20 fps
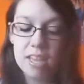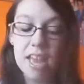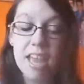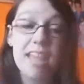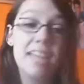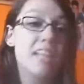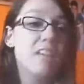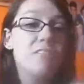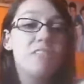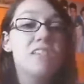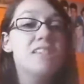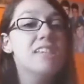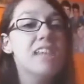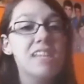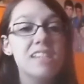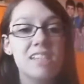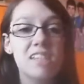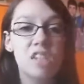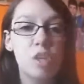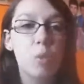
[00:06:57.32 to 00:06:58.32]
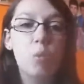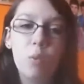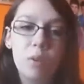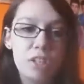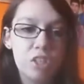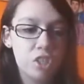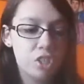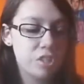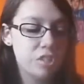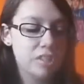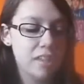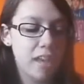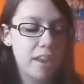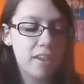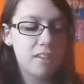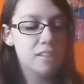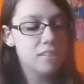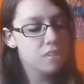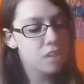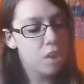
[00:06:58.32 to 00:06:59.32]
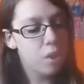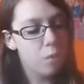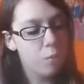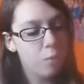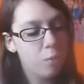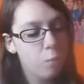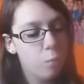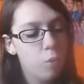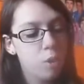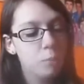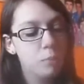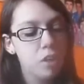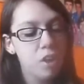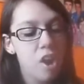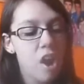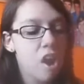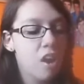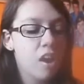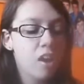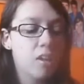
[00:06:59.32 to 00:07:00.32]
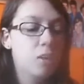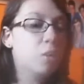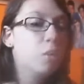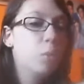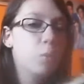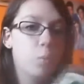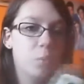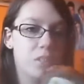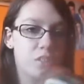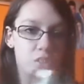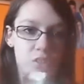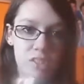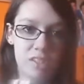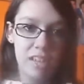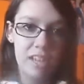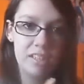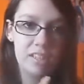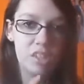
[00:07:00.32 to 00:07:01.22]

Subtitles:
it even says it's a winter scent, so warm your heart on a cold winter's night.